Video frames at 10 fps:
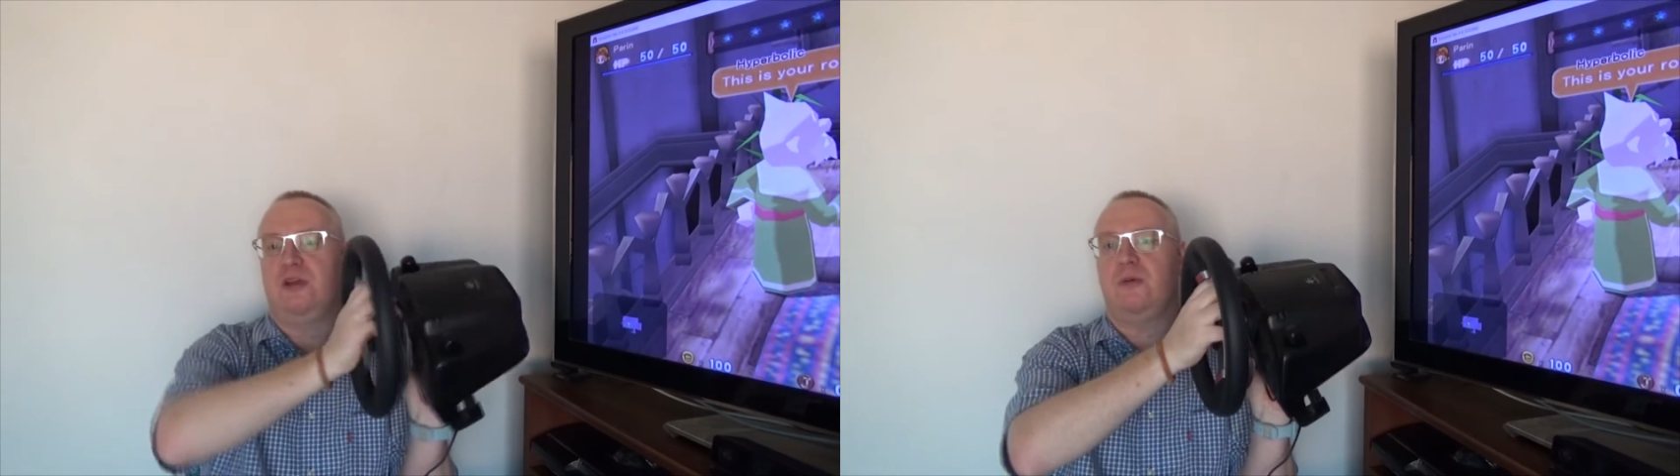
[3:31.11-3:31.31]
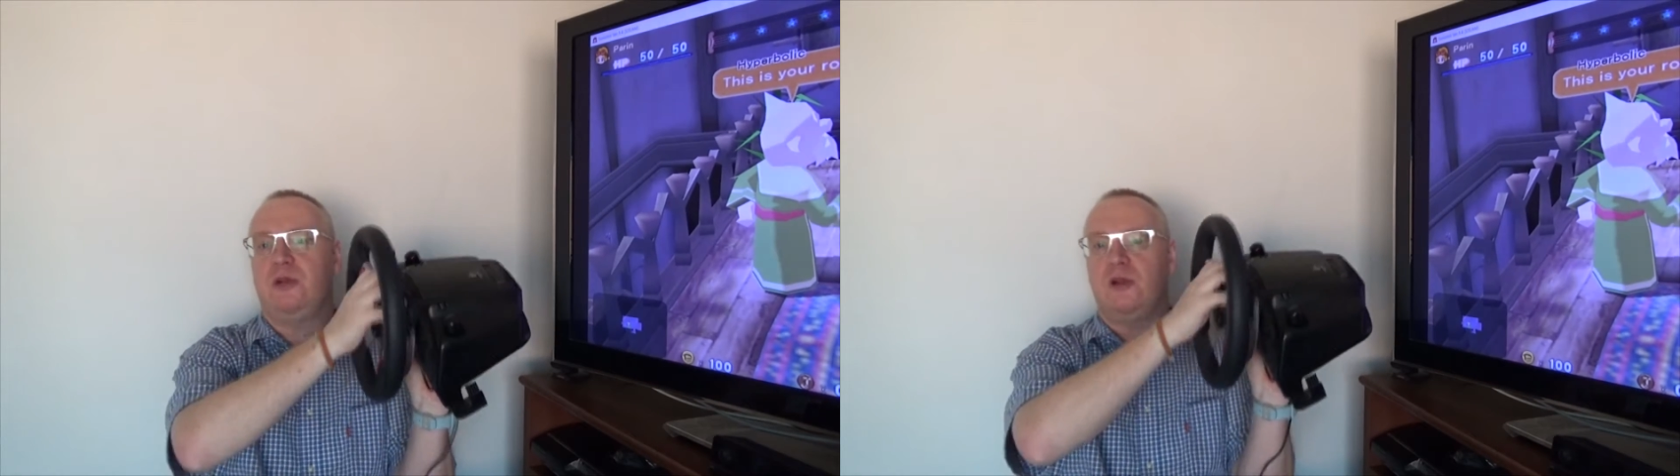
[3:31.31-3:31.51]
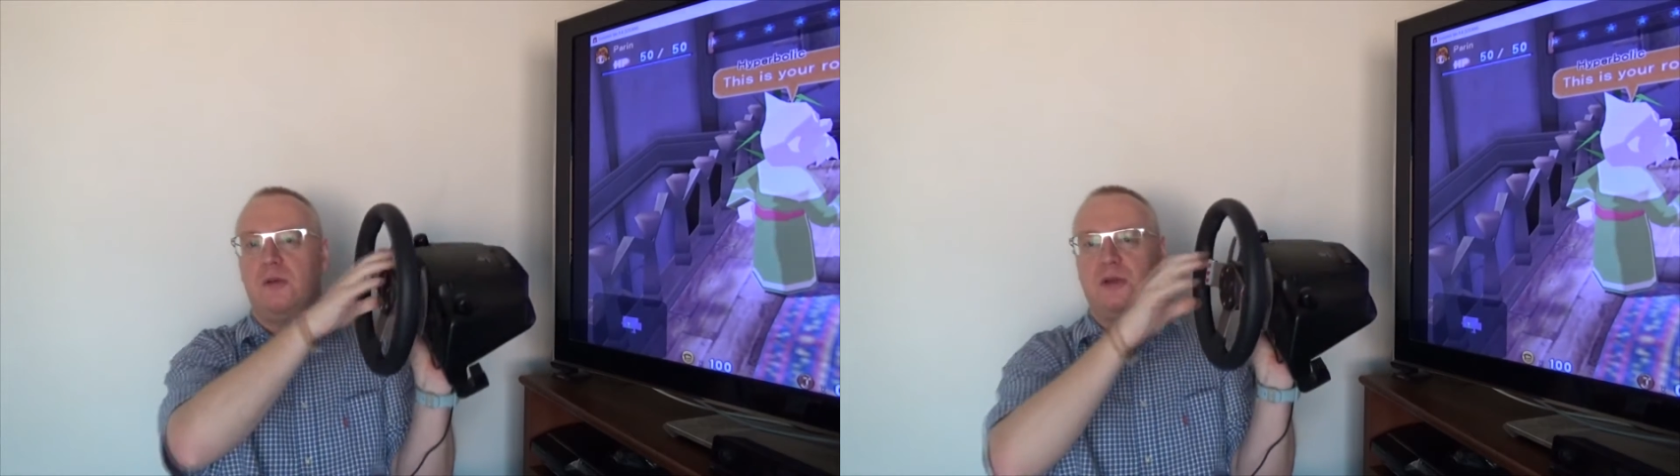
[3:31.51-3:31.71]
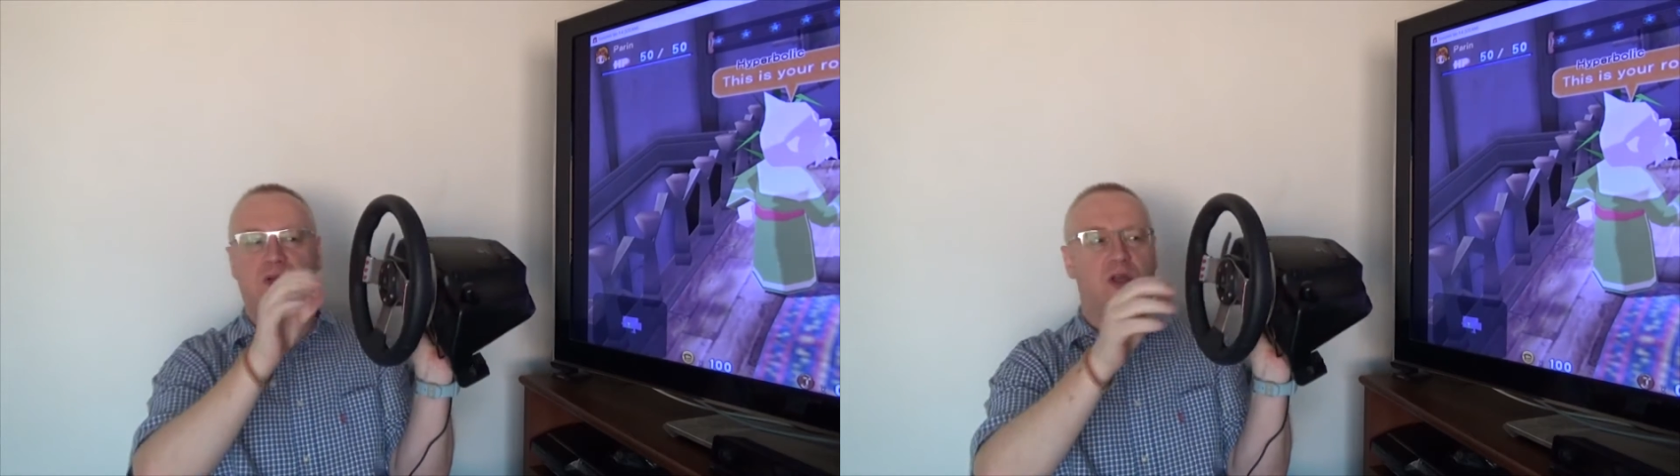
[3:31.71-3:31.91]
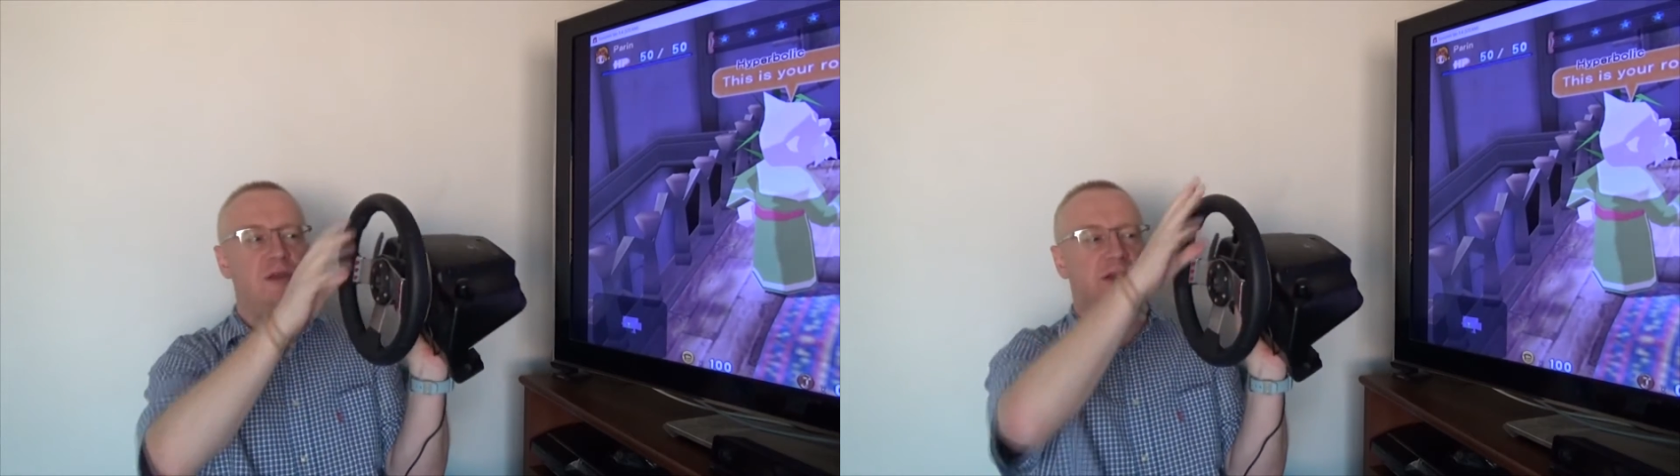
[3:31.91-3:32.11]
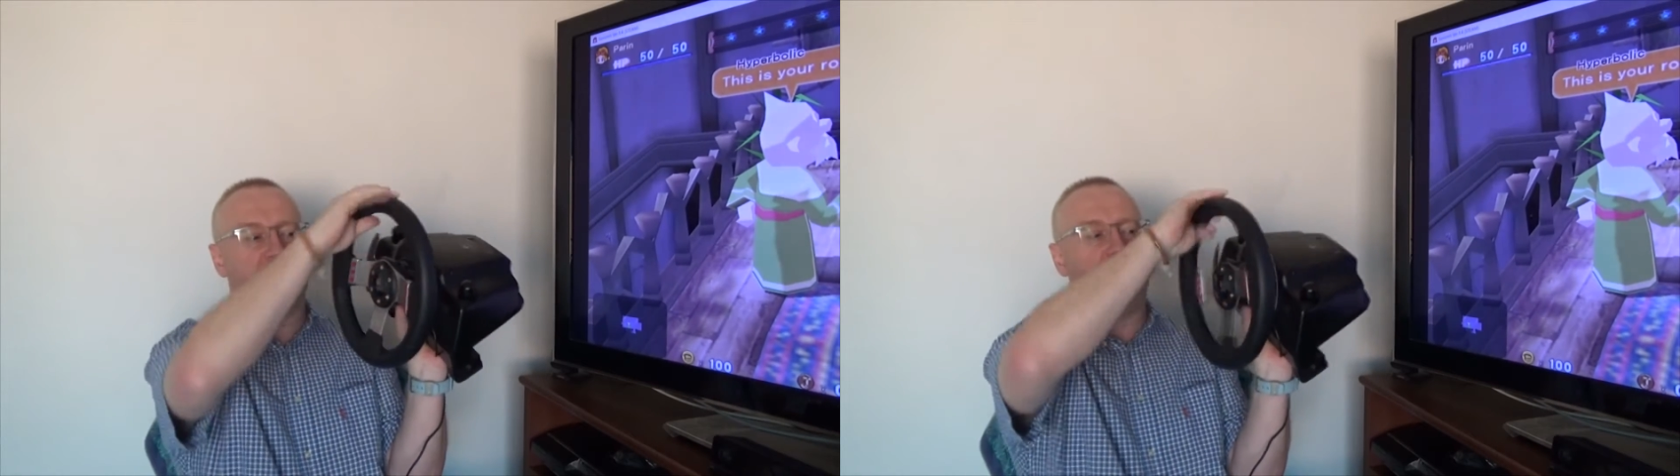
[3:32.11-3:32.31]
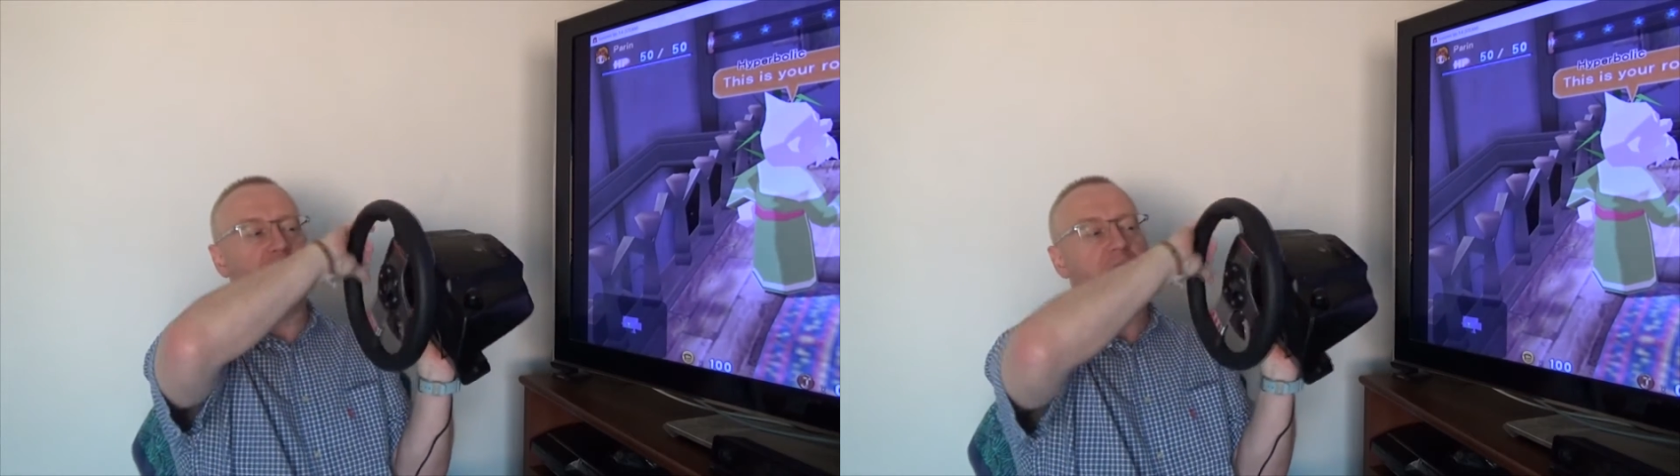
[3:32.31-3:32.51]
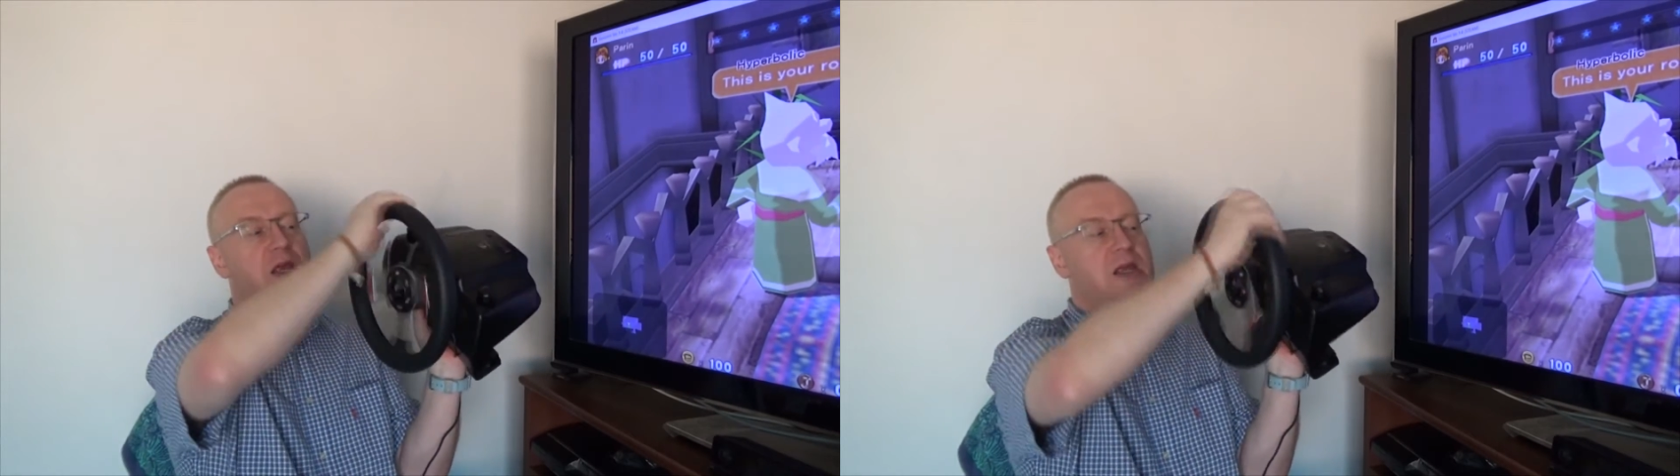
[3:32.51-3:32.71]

You know, when you normally turn this on,